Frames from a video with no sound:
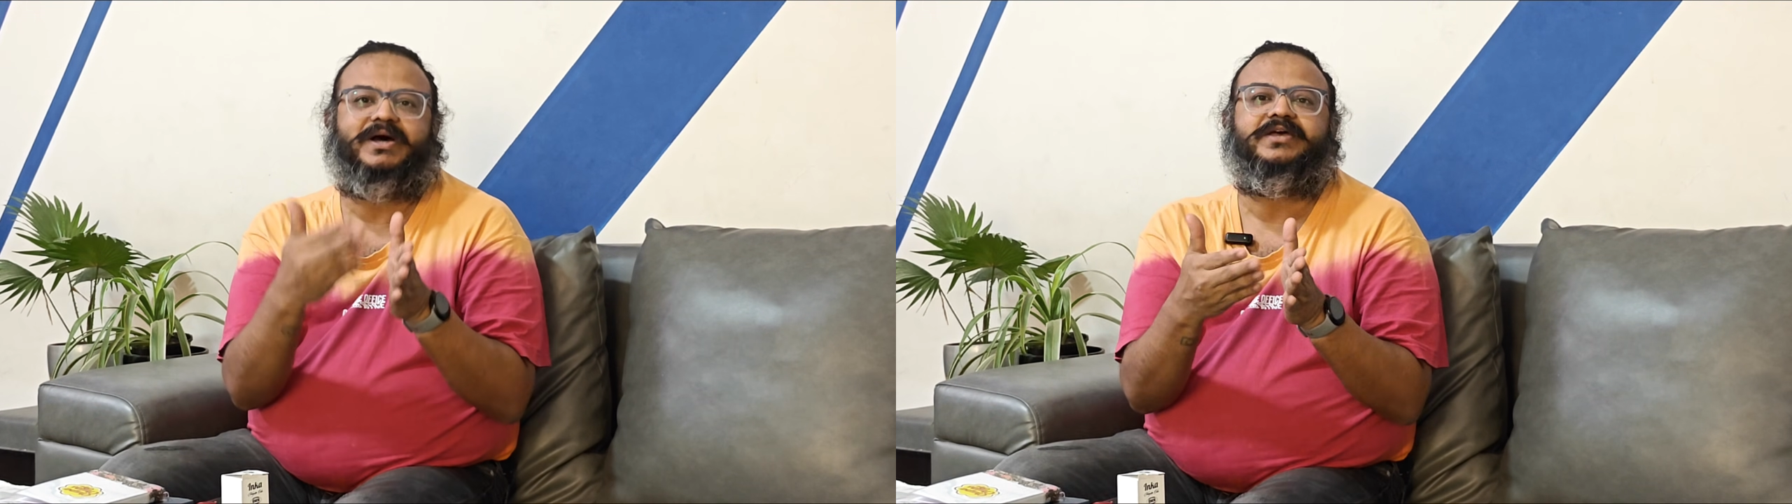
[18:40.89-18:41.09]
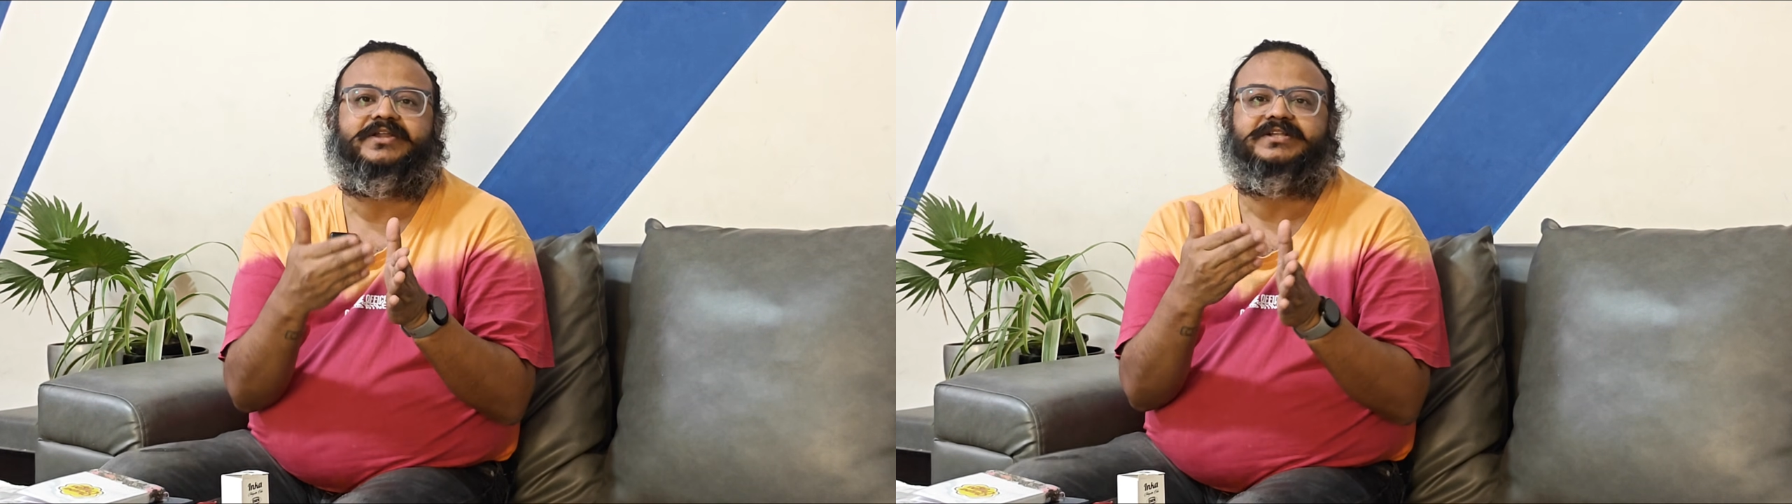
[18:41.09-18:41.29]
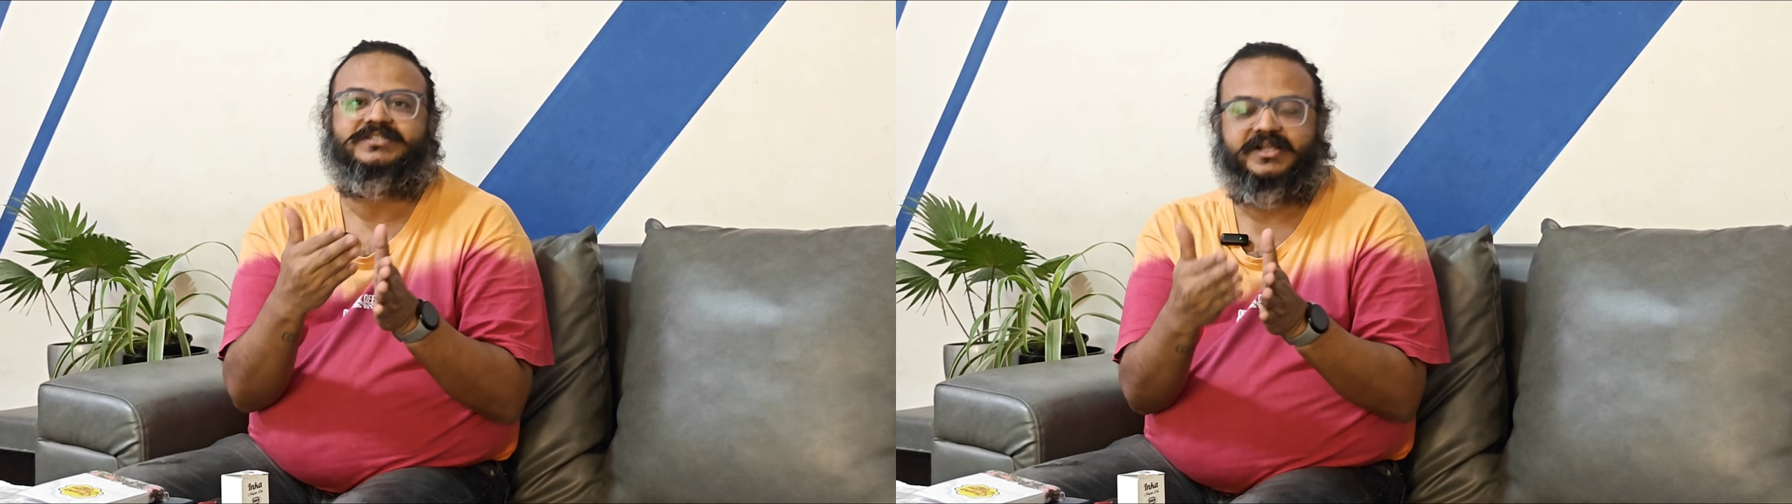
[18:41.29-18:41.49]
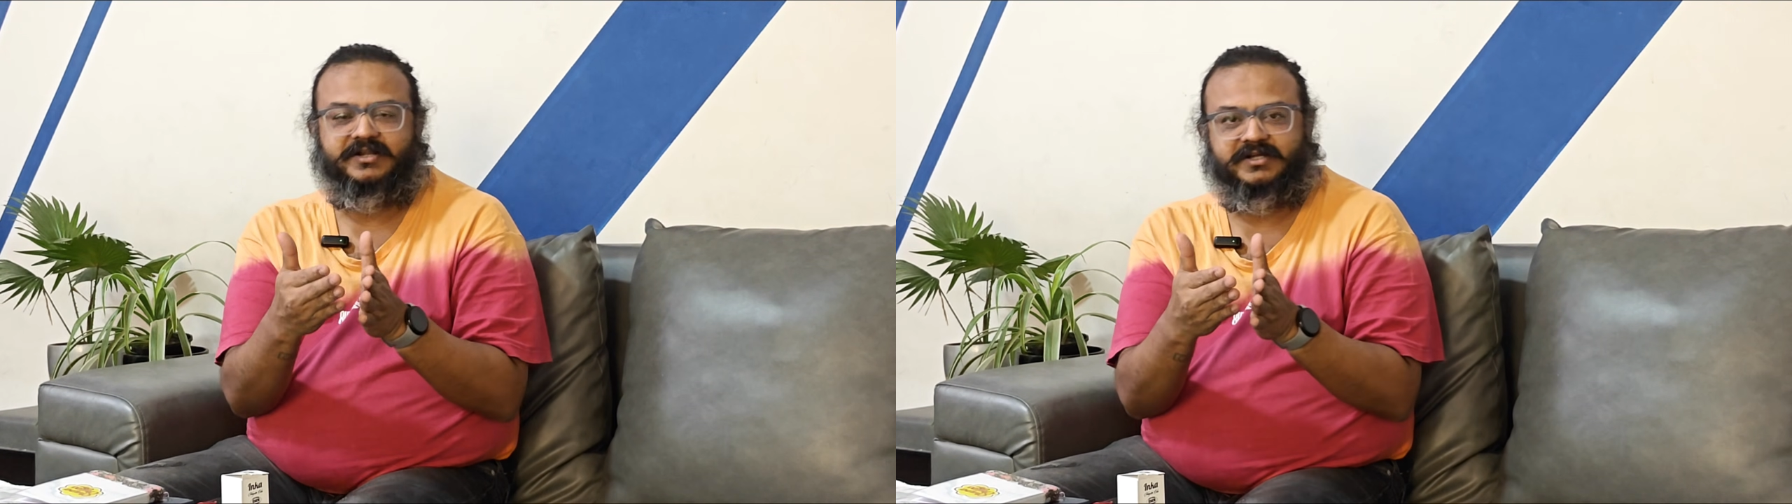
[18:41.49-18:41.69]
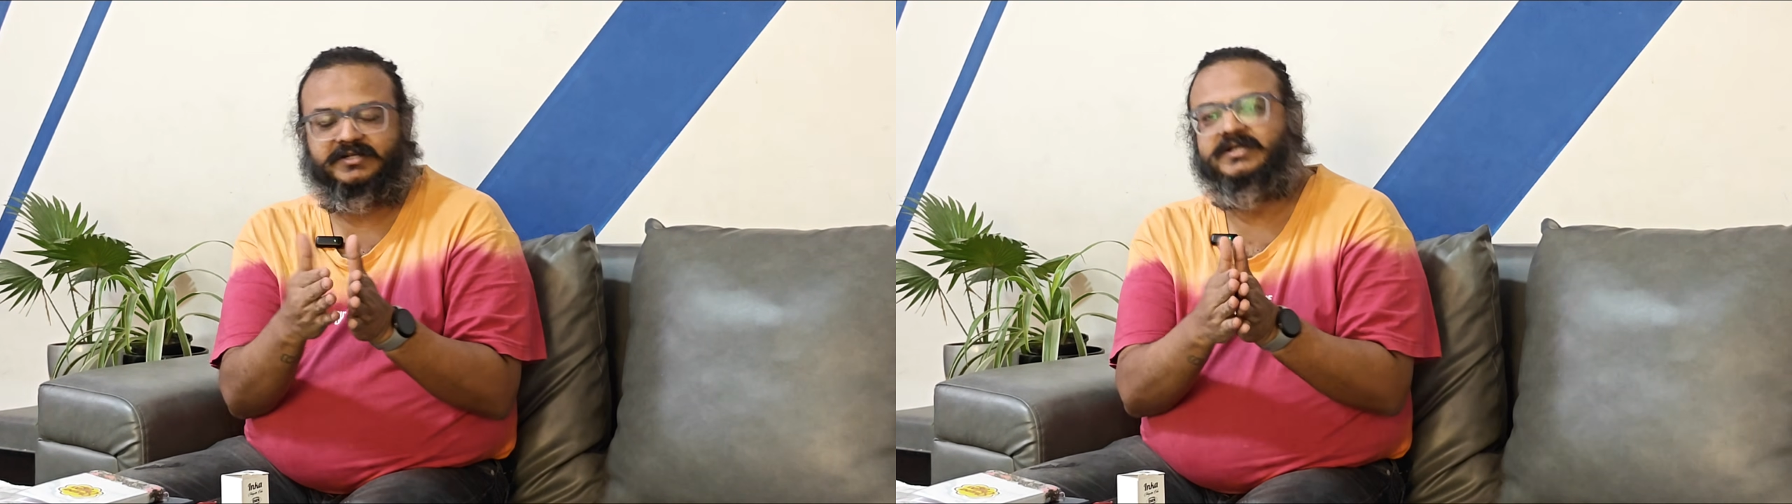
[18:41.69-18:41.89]
buyer and
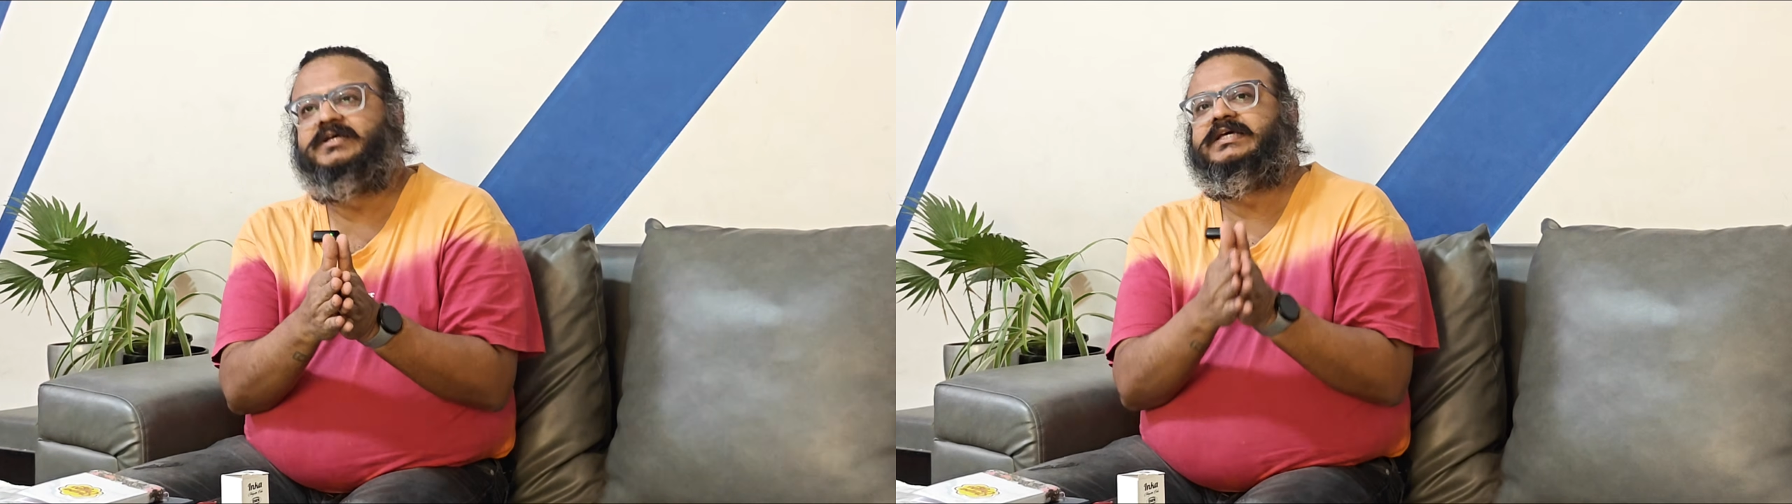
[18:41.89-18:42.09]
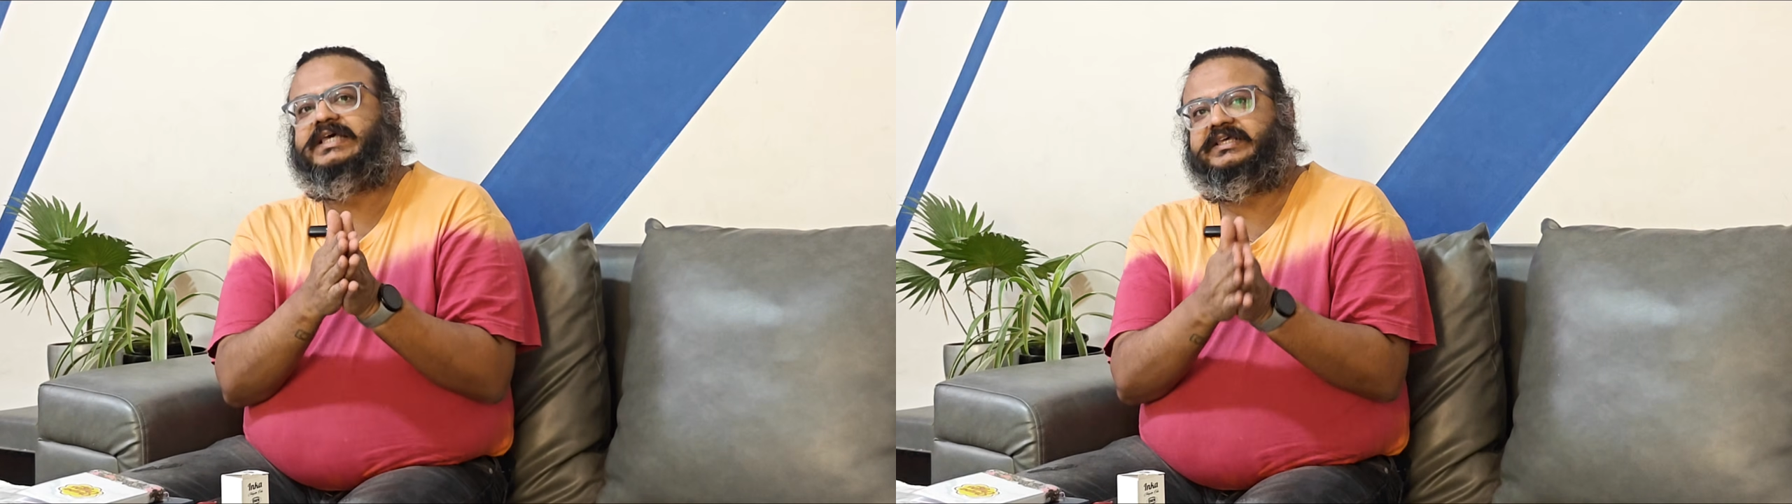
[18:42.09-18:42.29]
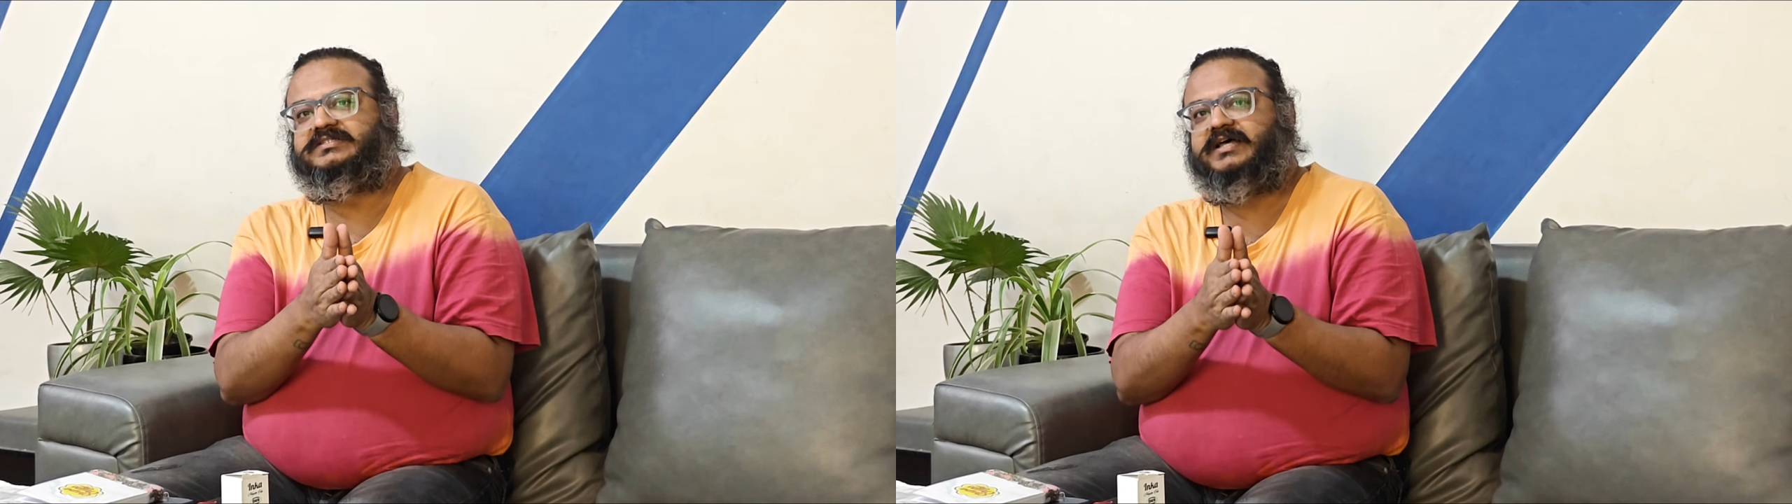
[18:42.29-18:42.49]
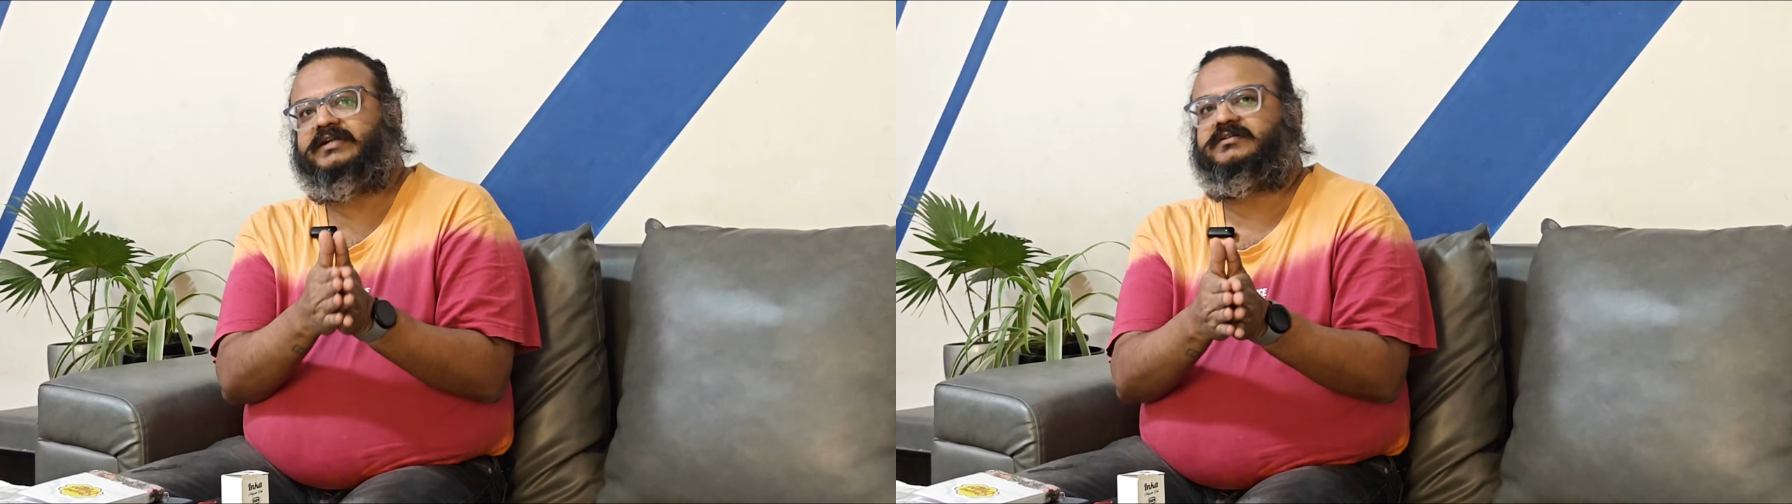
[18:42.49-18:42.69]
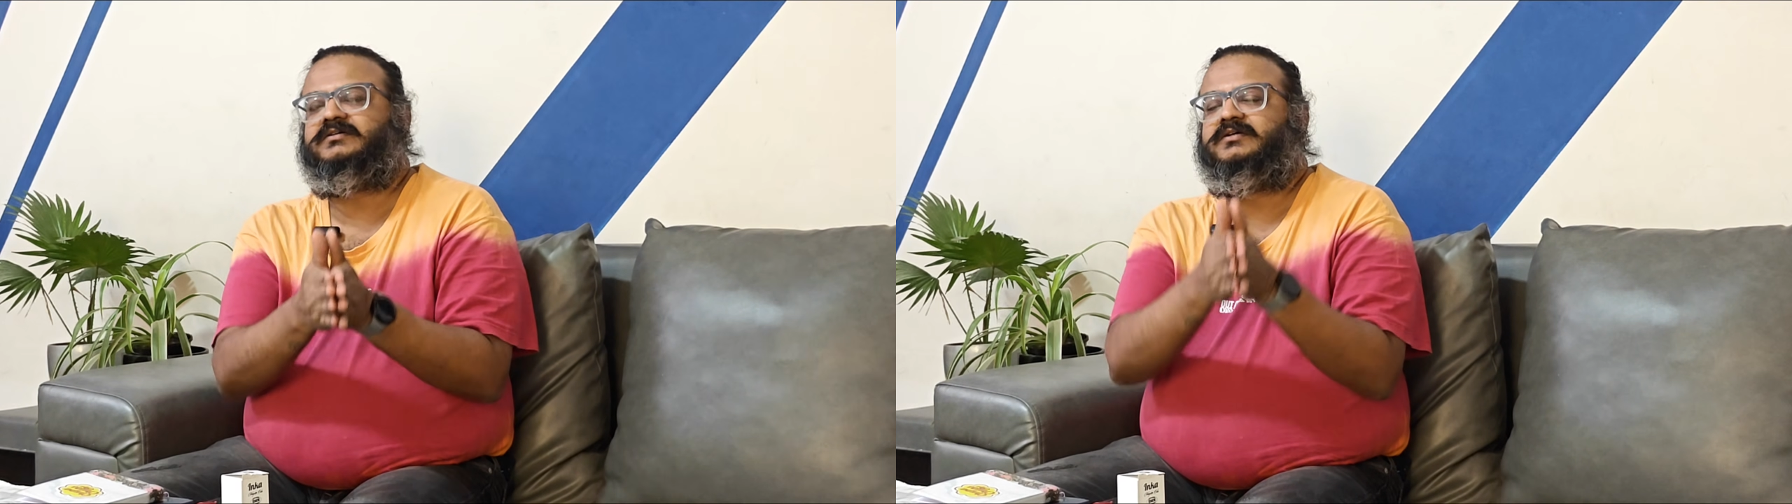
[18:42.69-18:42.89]
seller is
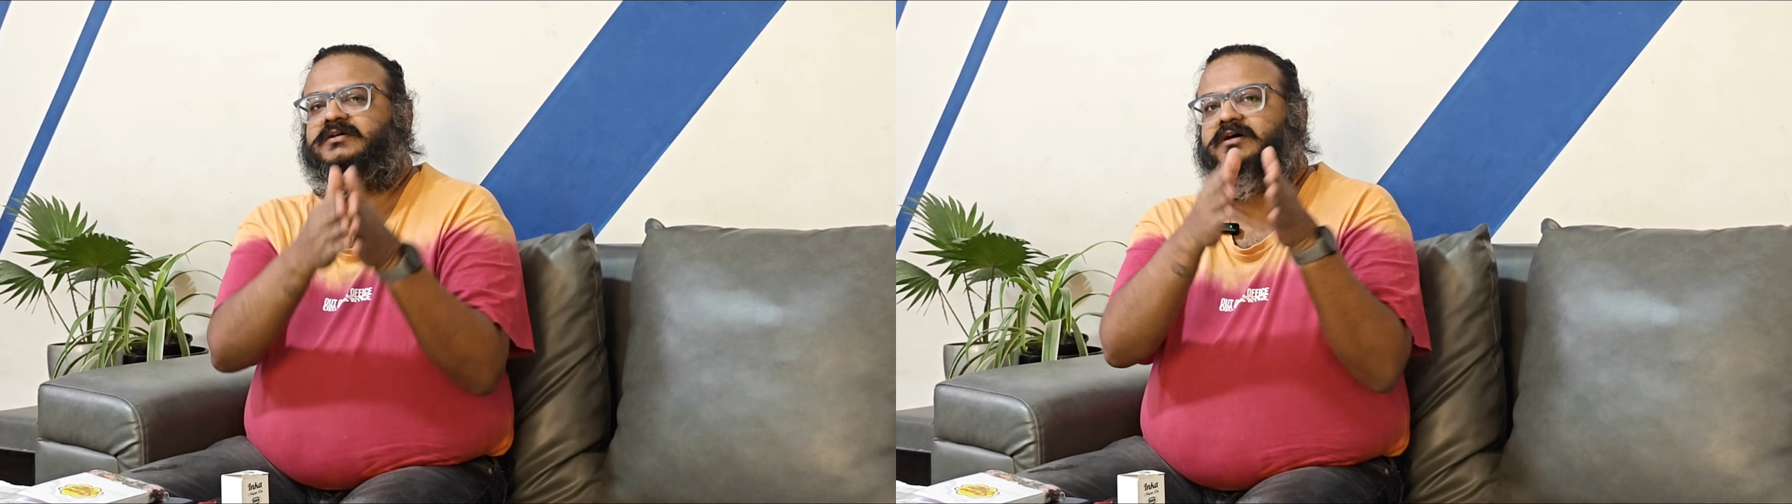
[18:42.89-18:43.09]
that